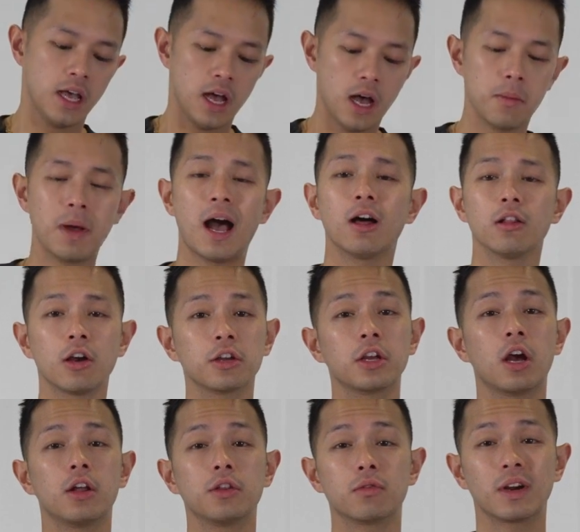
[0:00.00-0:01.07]
how long
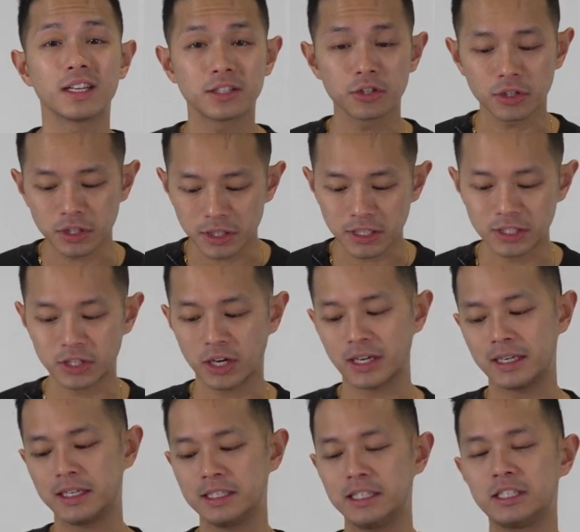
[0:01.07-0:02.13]
the rest of your cookies are
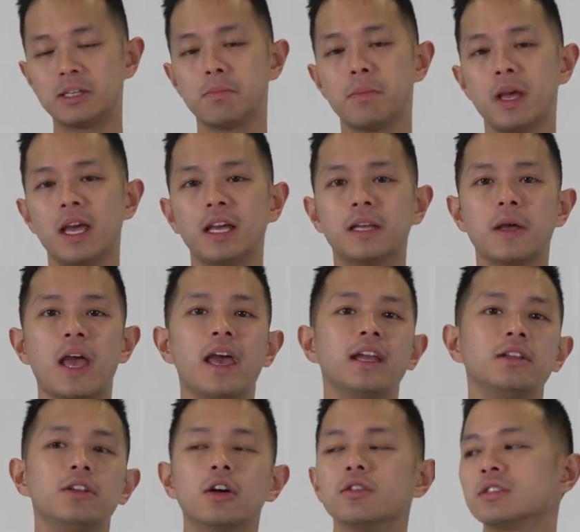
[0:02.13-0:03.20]
gonna need to bake. And you know,